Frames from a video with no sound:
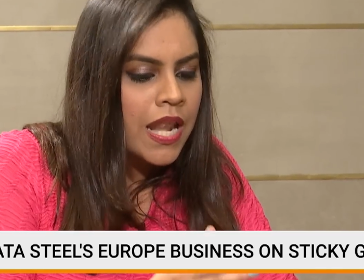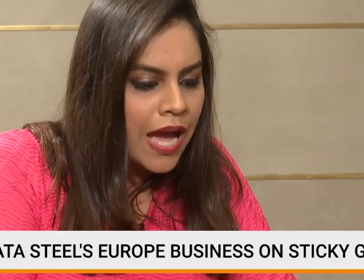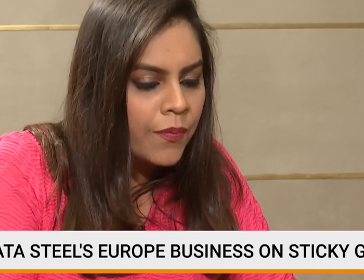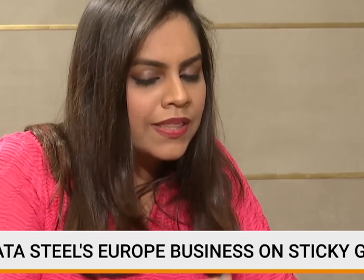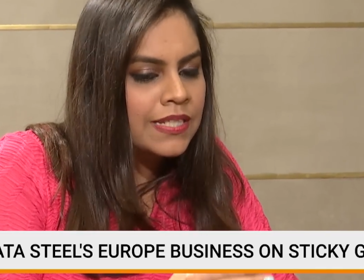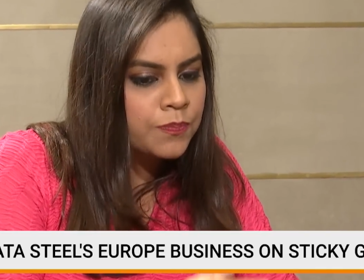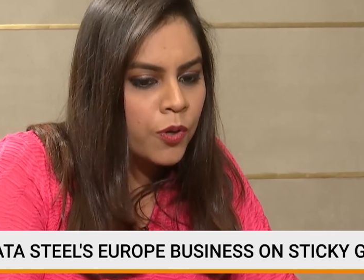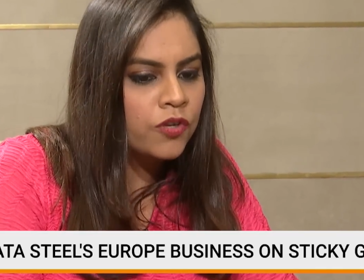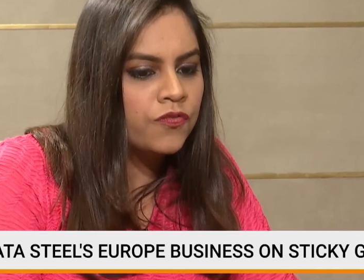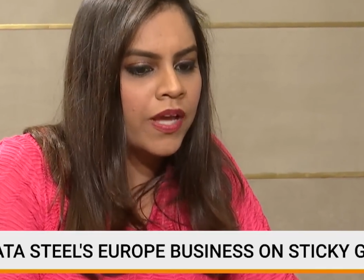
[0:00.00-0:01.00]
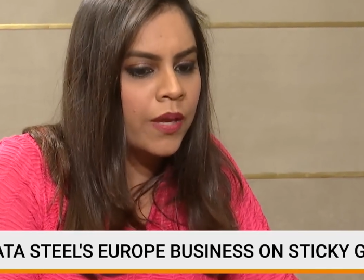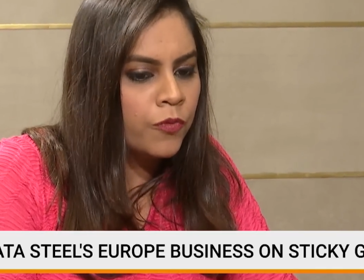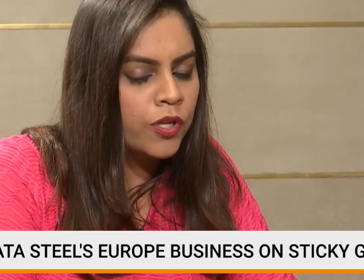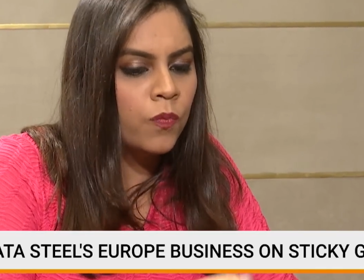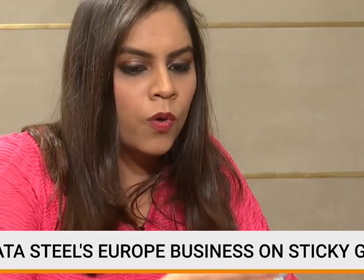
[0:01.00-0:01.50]
Now, at this point of
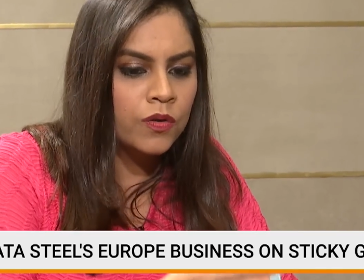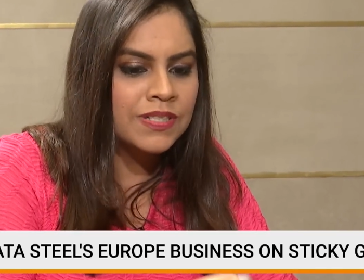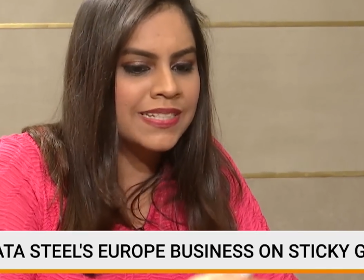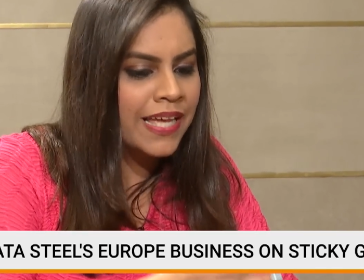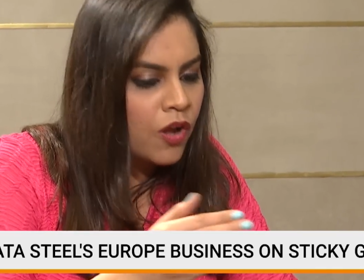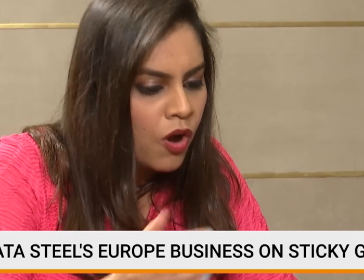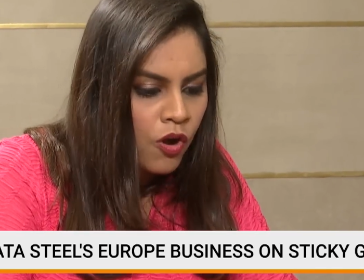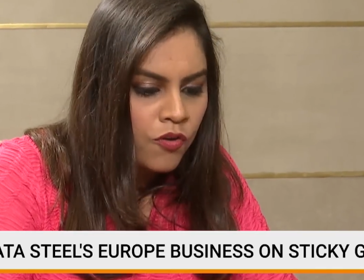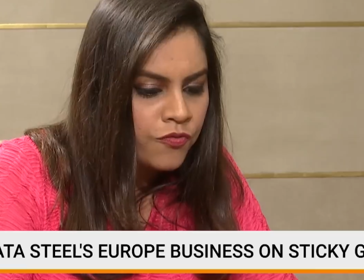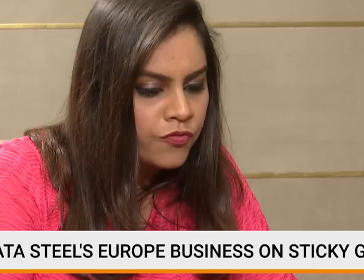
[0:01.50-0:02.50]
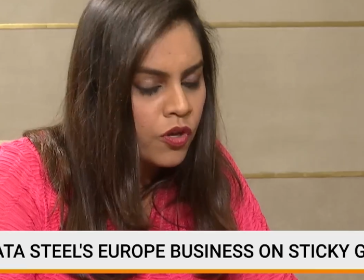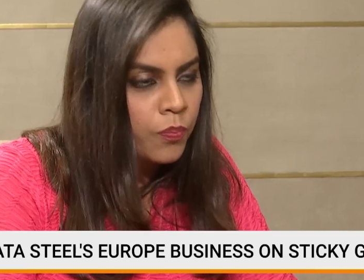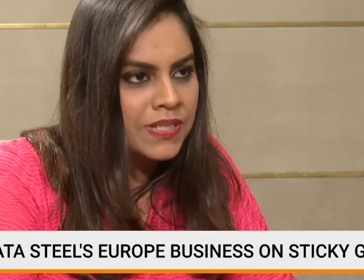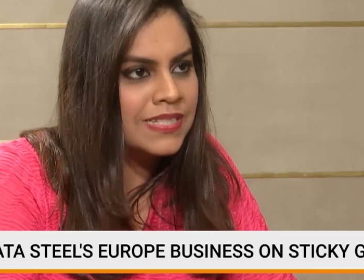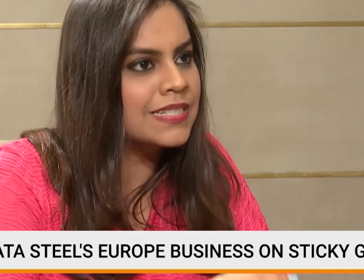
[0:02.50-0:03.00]
time, would you want to sell off
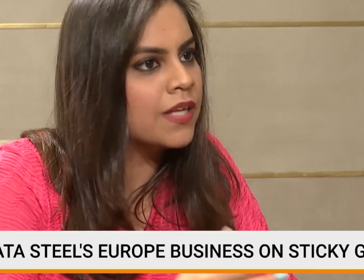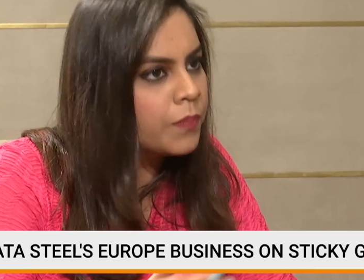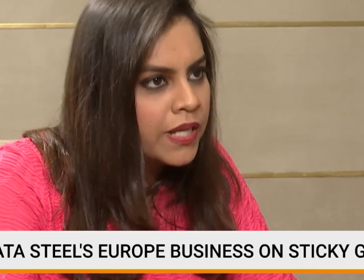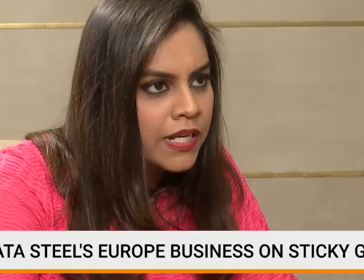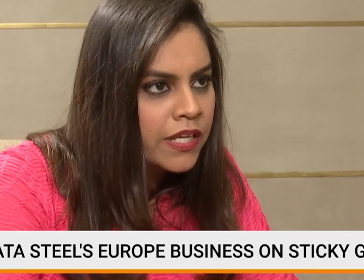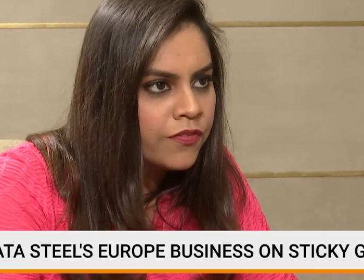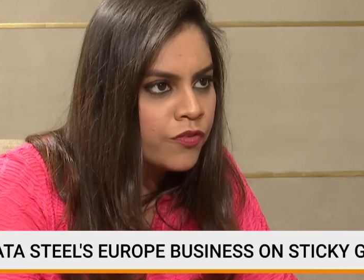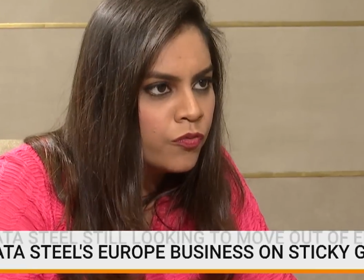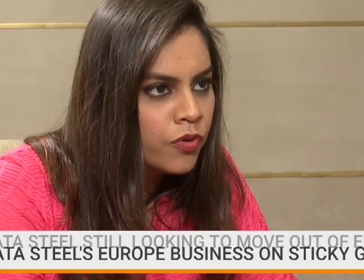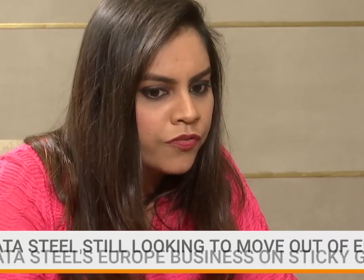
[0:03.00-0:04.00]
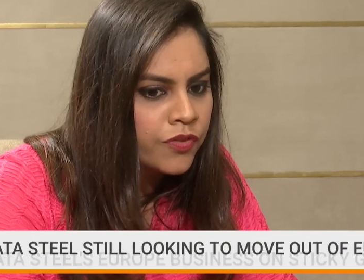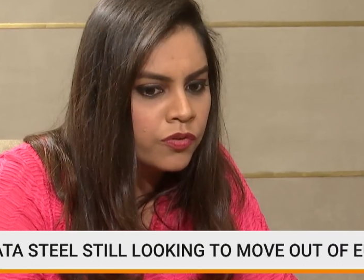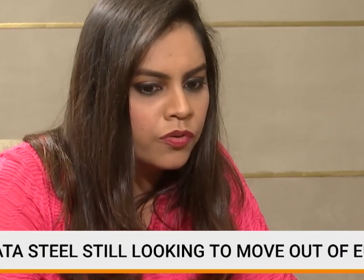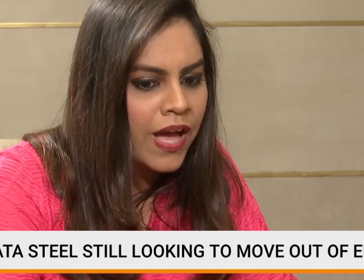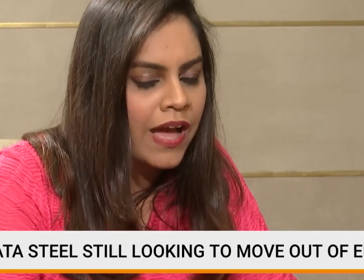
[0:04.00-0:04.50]
your business completely if you, if
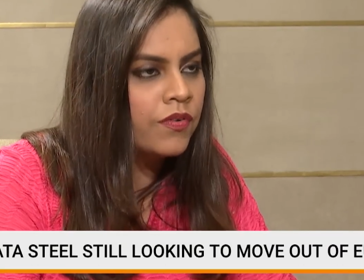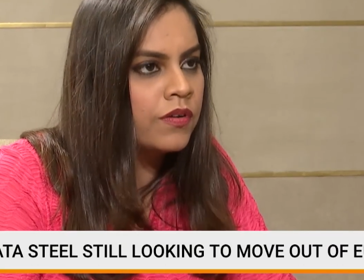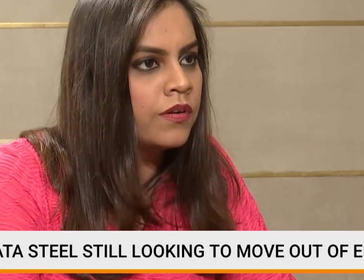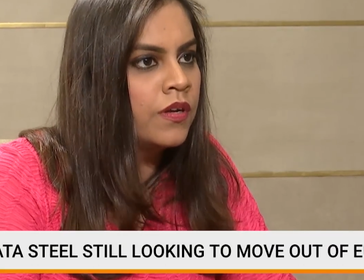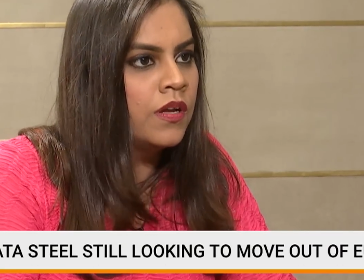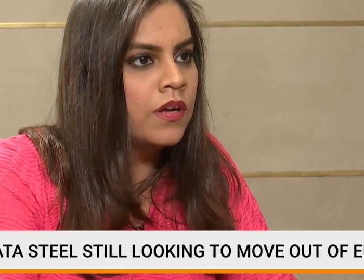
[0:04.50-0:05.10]
you have a,